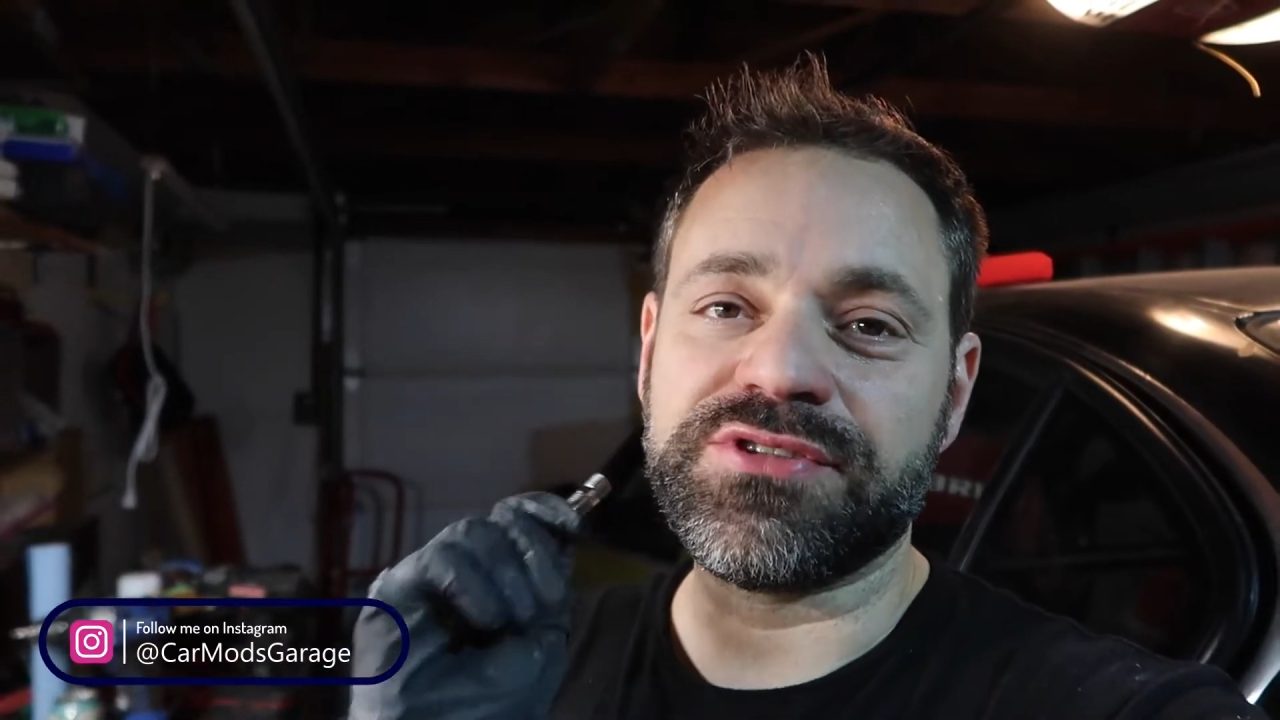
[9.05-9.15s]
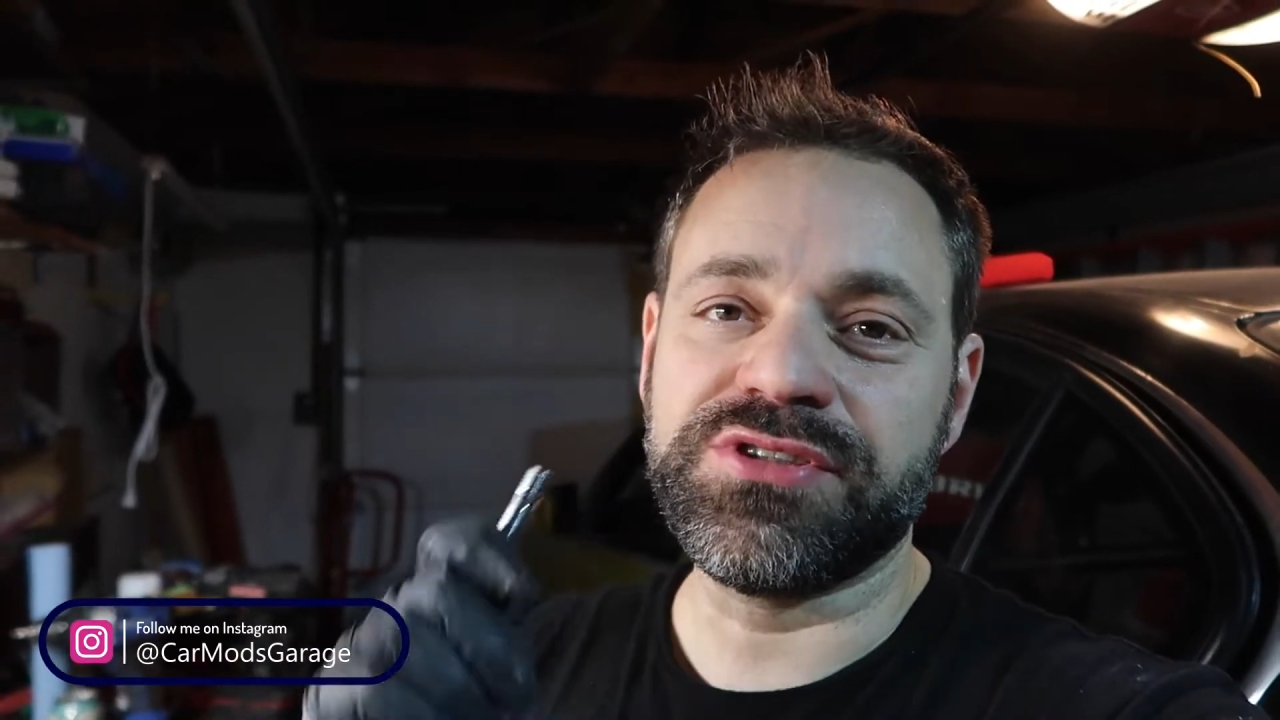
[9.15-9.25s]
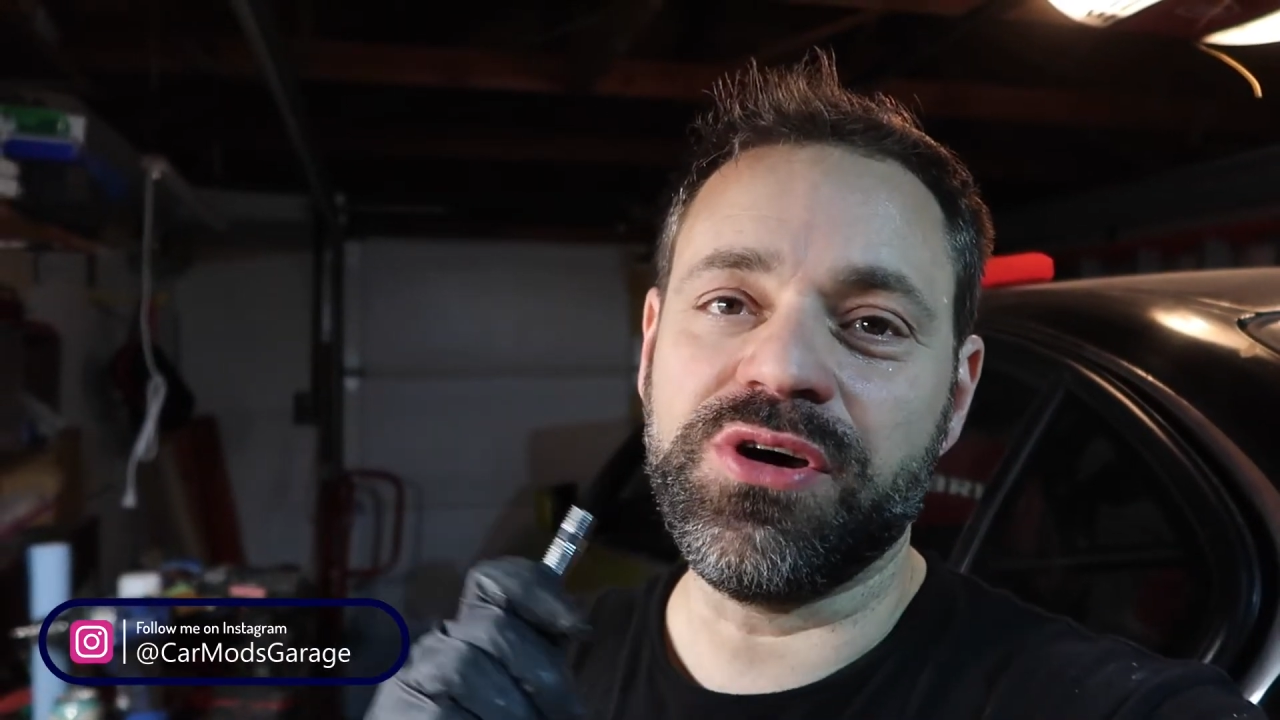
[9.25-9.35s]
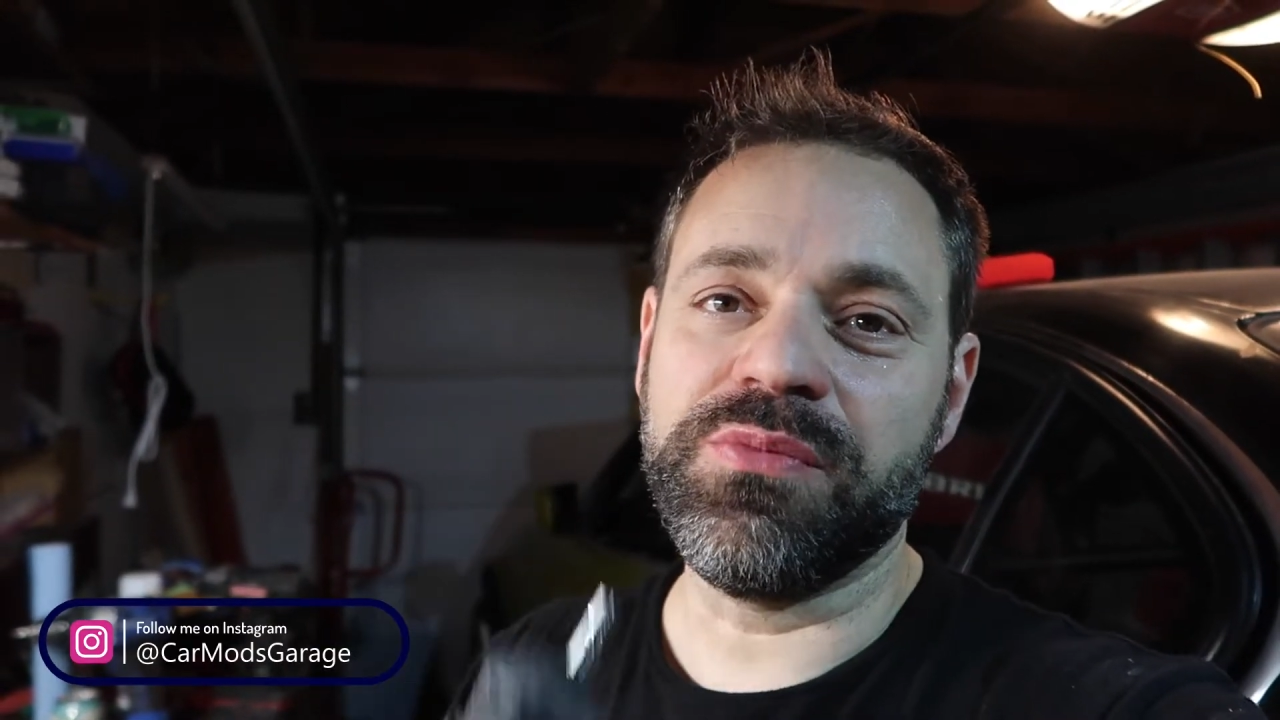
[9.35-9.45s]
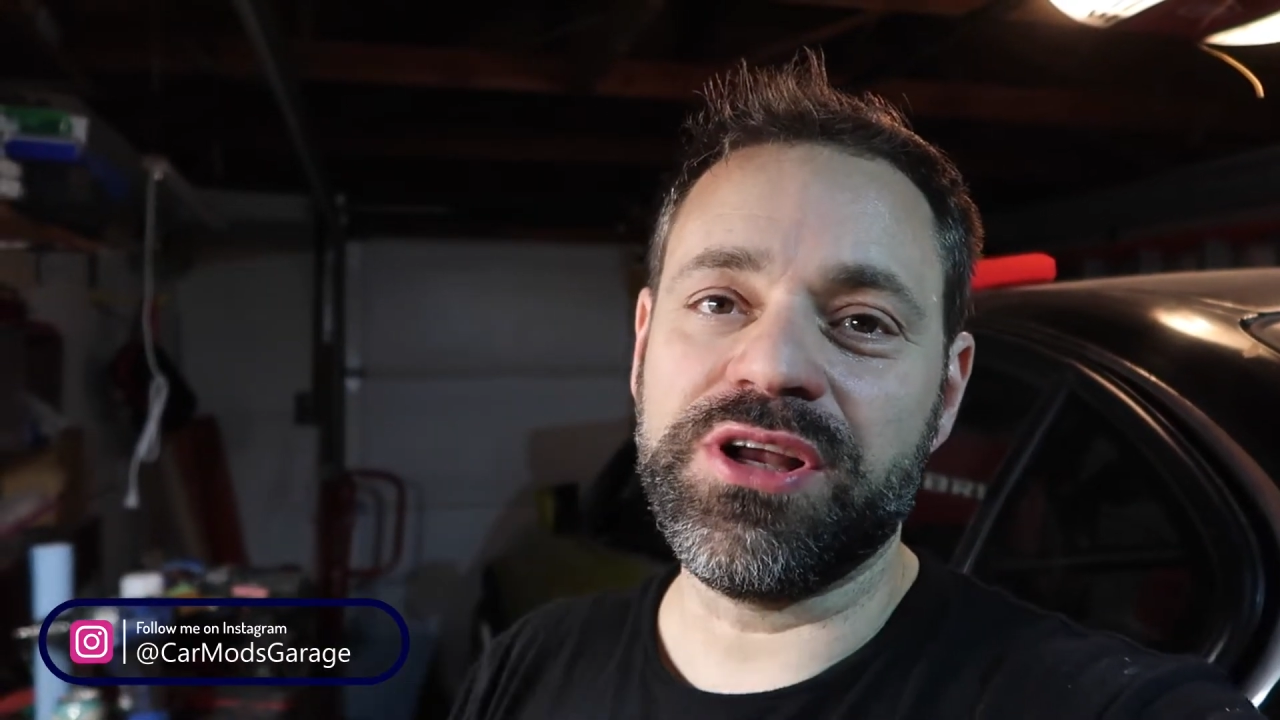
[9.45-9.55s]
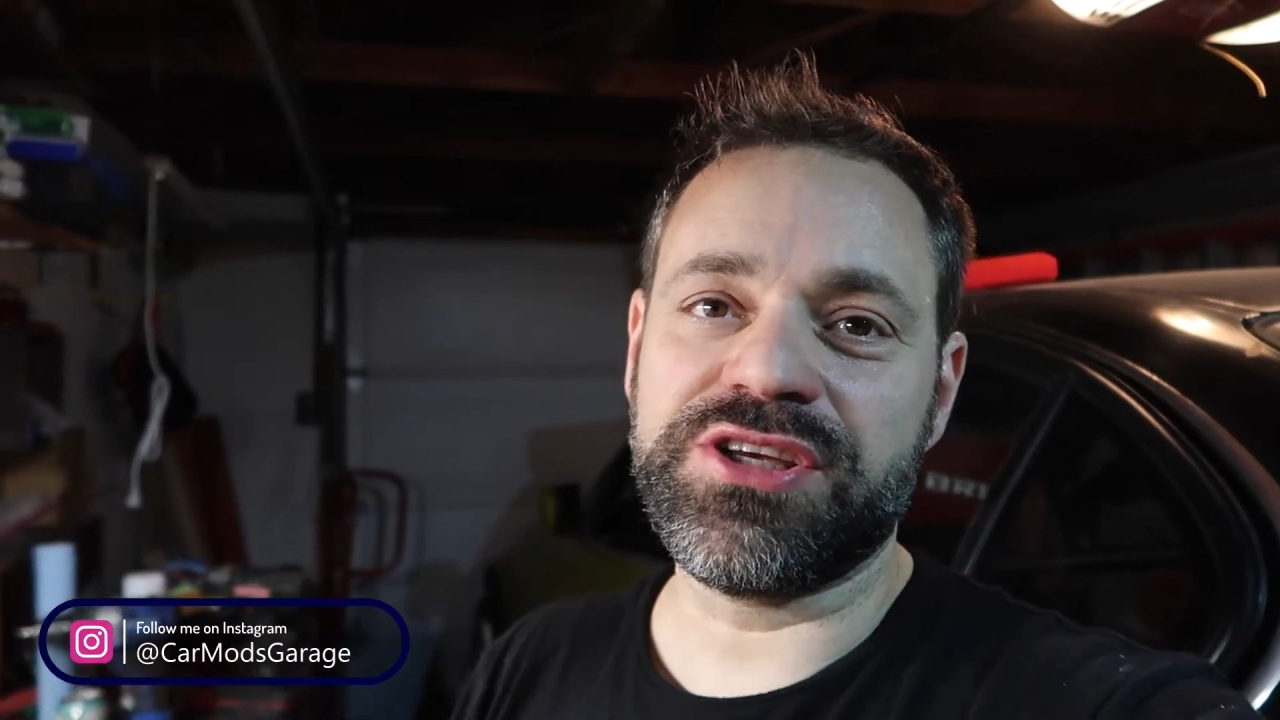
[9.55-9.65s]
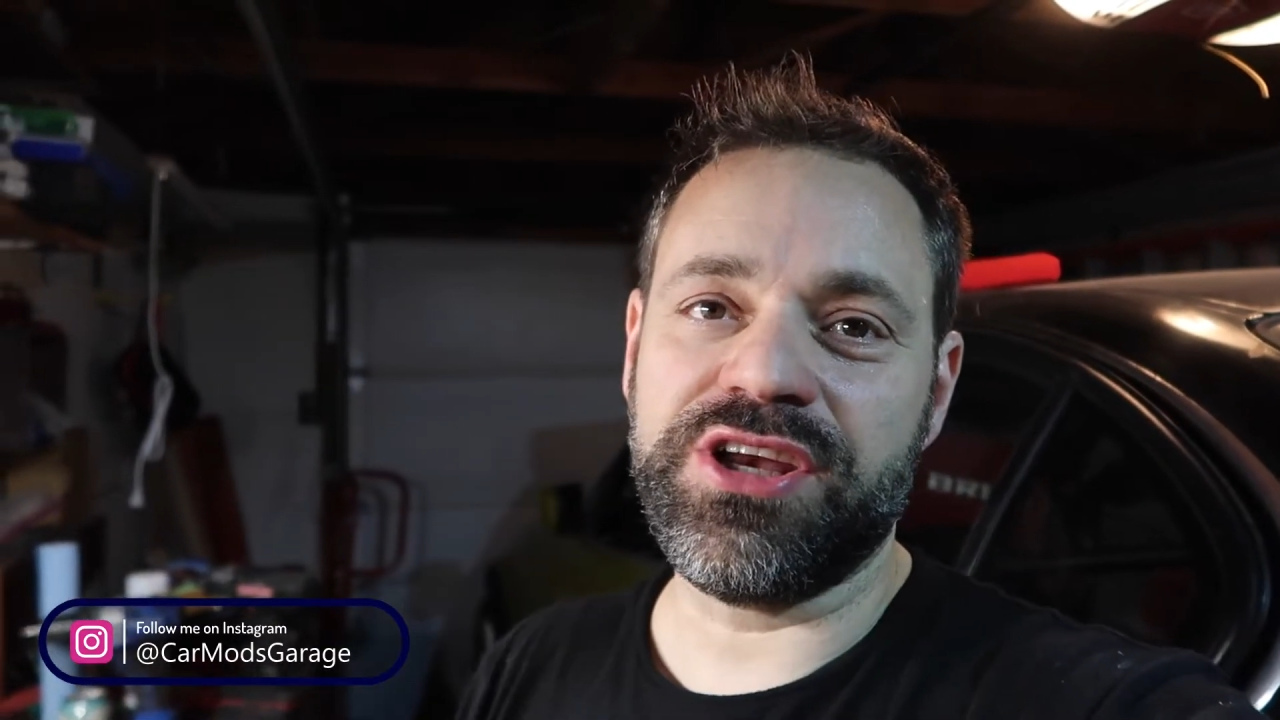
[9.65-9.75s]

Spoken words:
so much